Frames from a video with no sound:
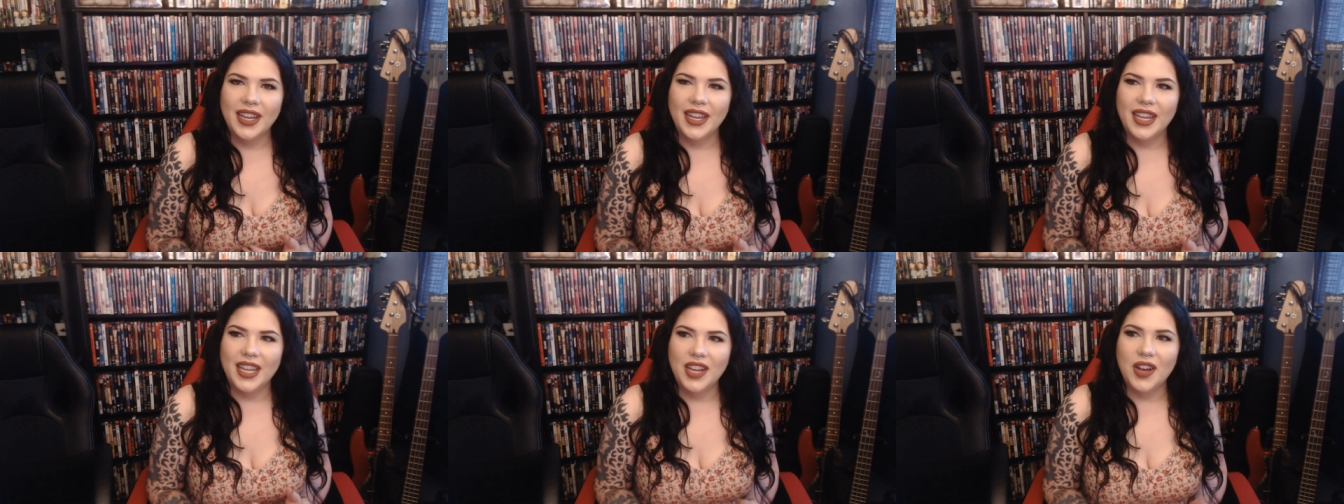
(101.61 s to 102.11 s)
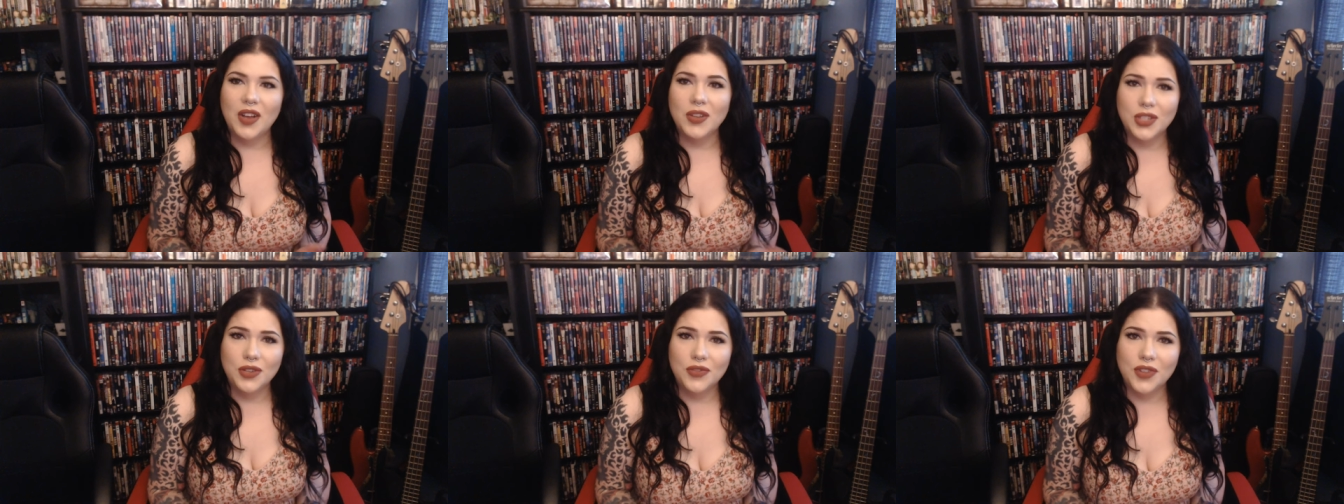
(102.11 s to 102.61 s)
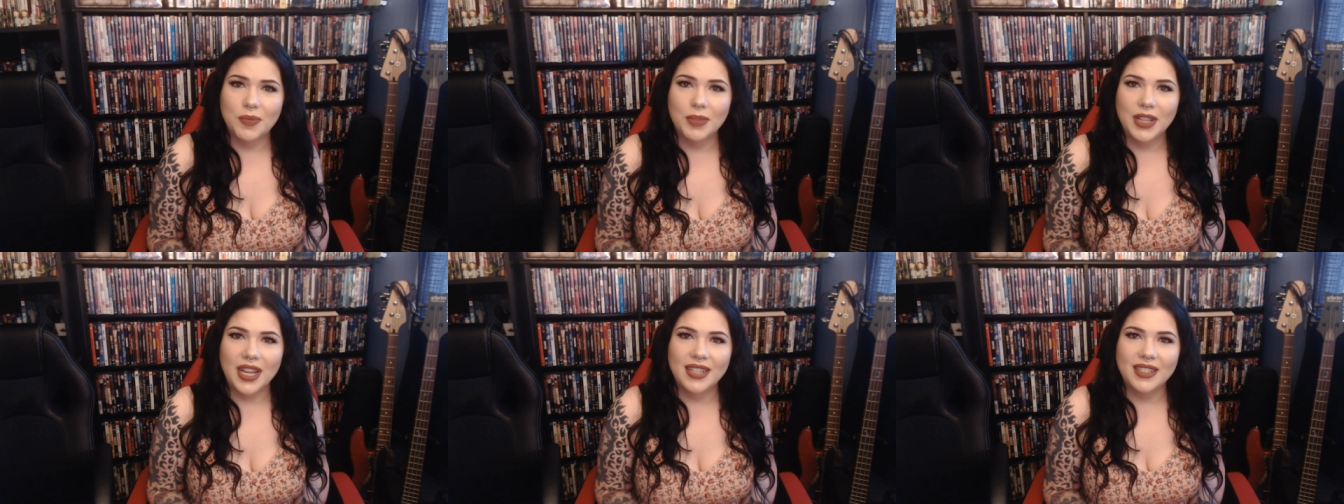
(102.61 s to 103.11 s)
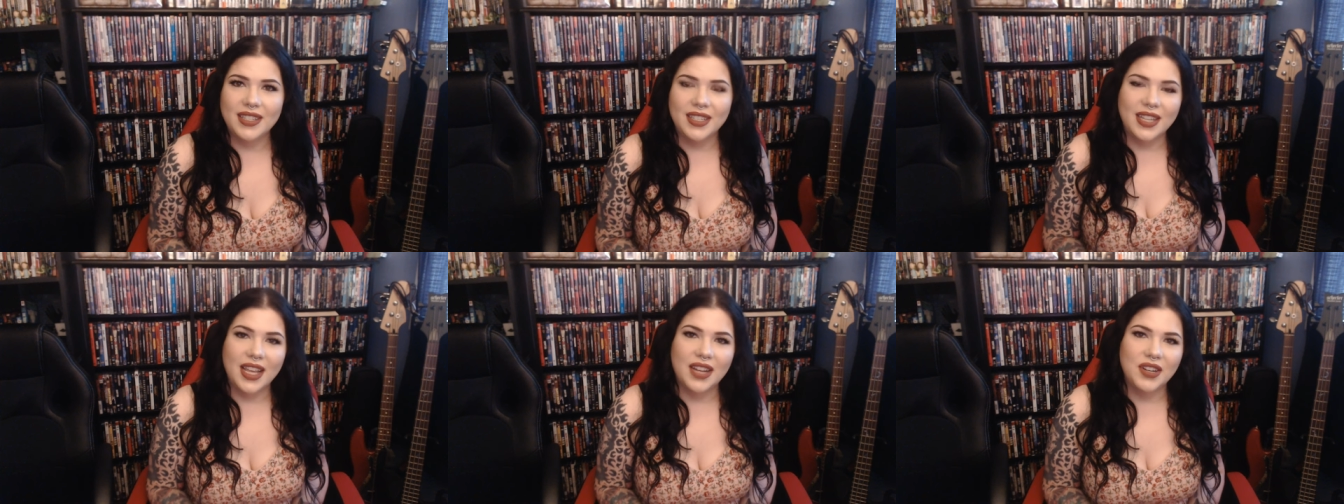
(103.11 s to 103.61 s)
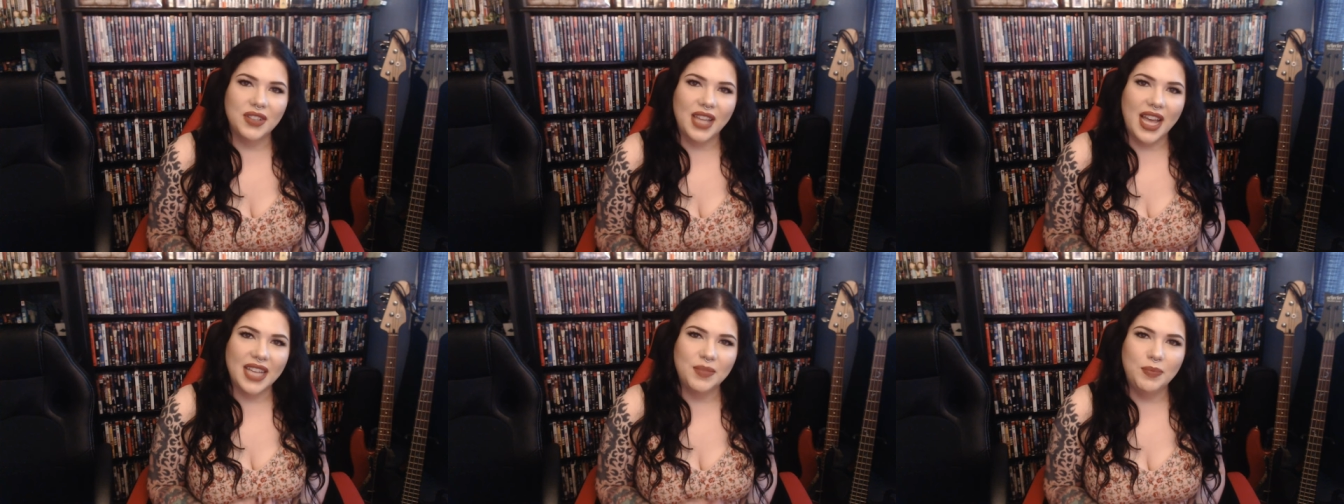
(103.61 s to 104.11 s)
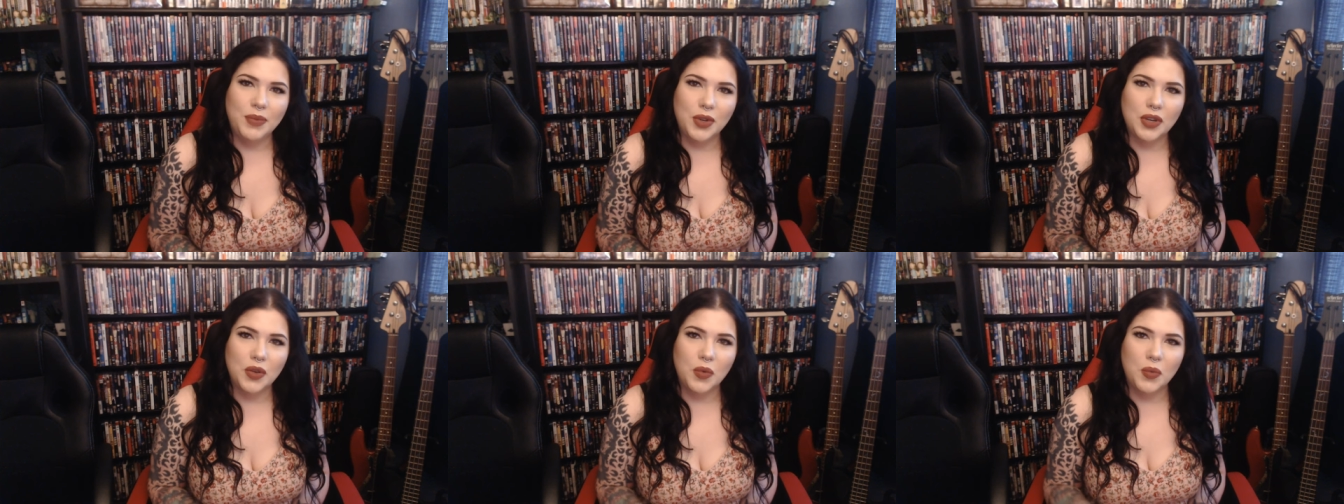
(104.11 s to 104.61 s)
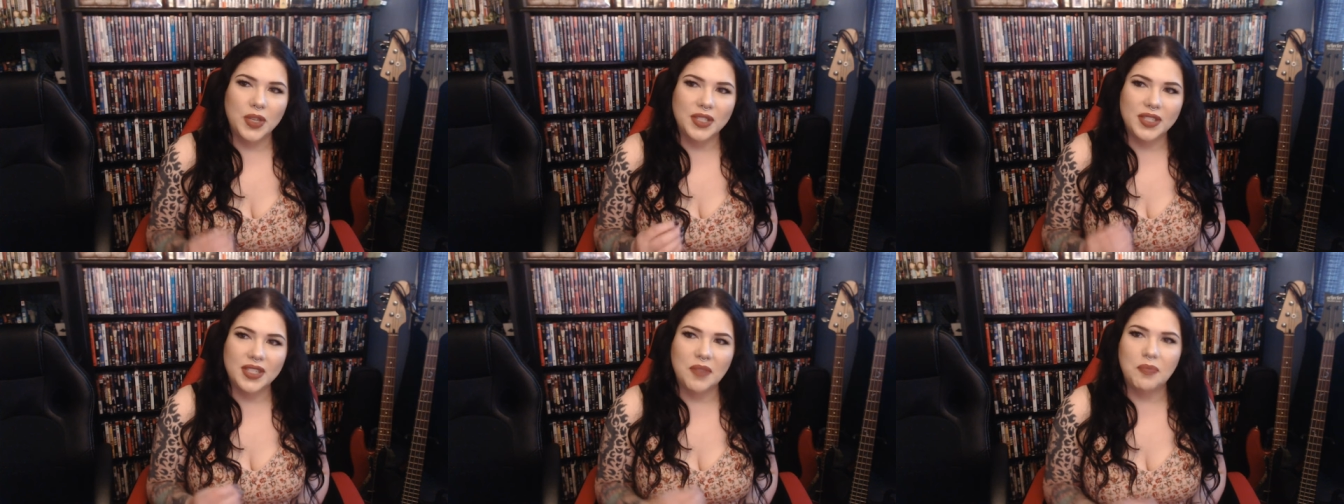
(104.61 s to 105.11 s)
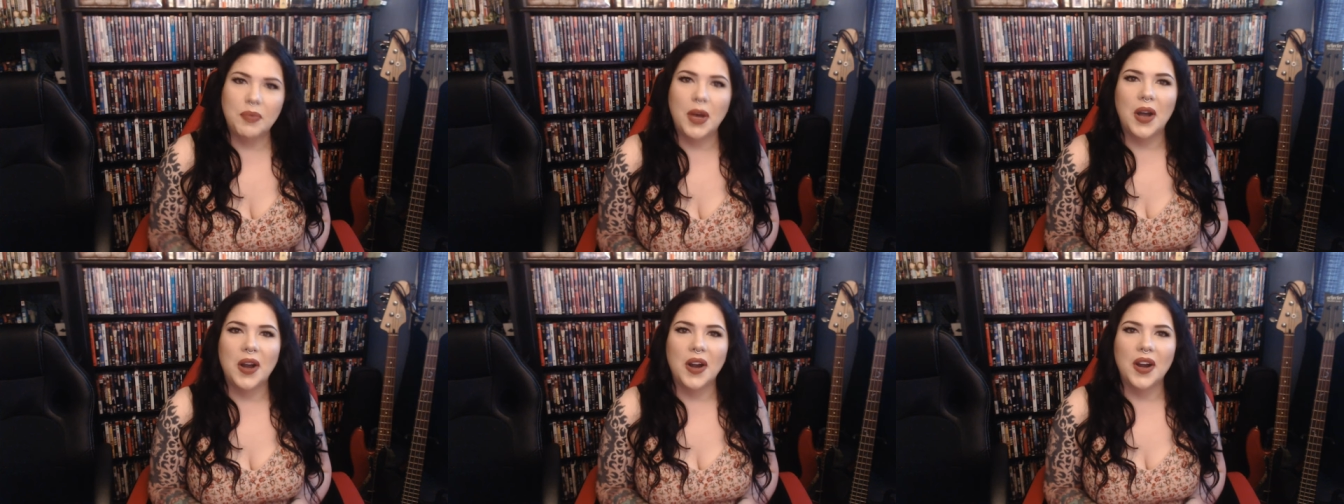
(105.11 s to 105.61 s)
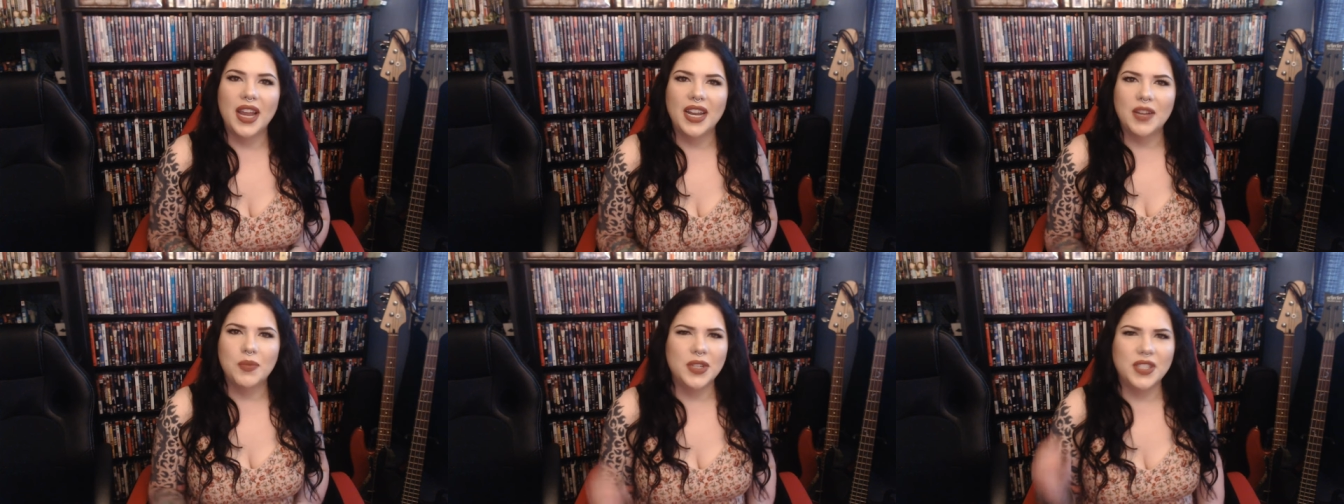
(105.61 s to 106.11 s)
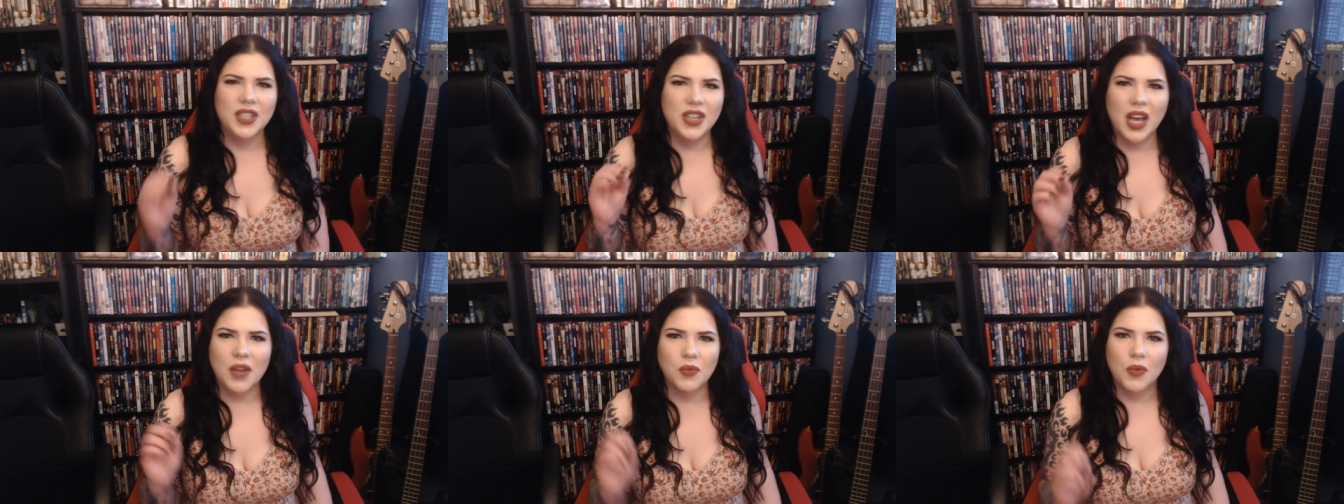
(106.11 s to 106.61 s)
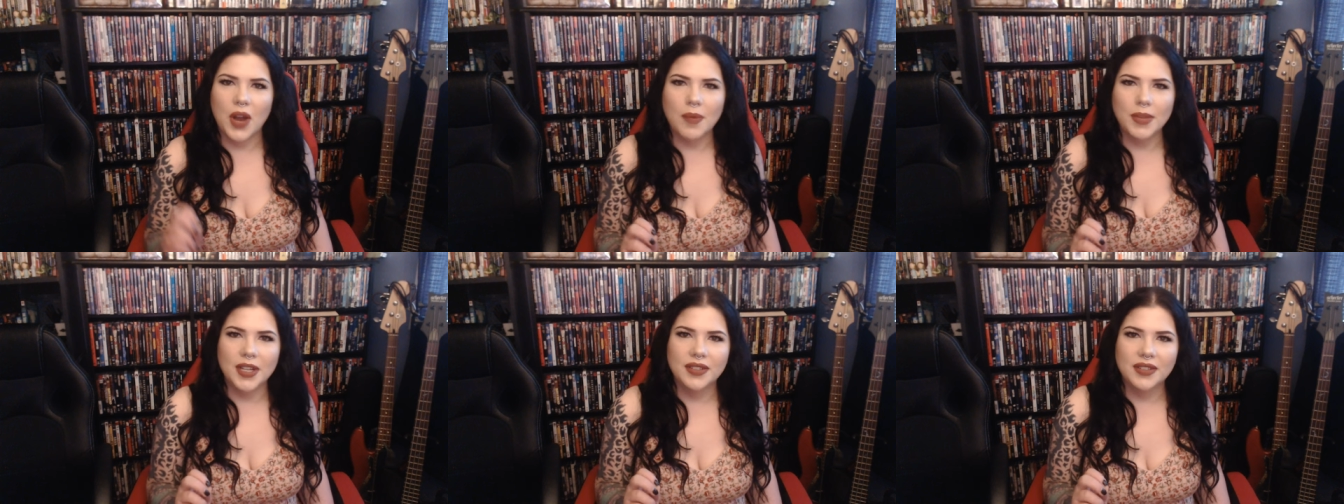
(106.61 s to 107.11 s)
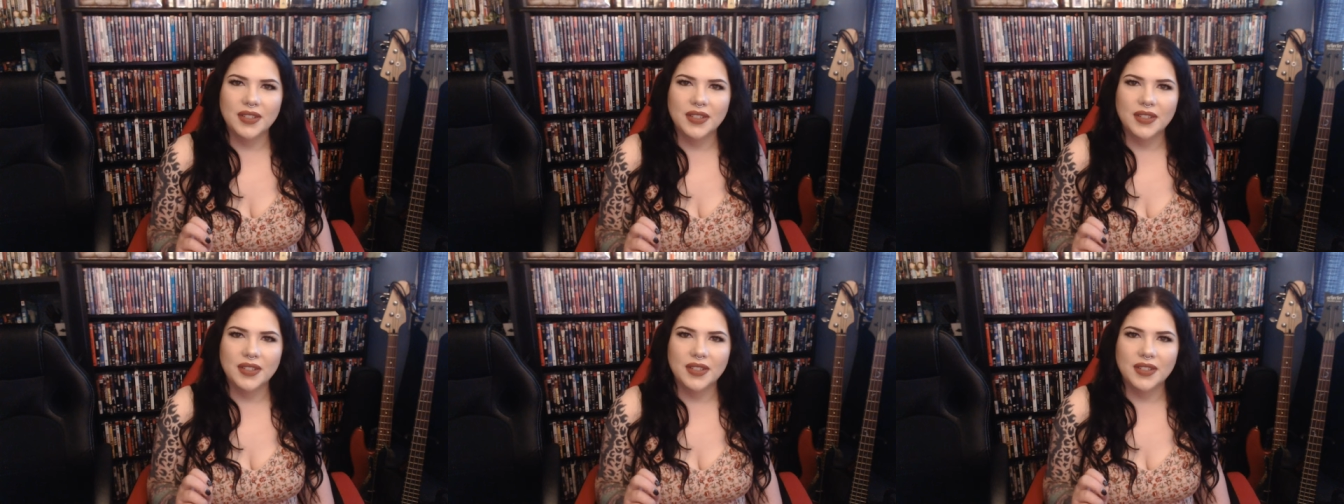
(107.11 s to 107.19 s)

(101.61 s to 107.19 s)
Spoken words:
He also verbalizes that her last book was subpar and it was not Robin.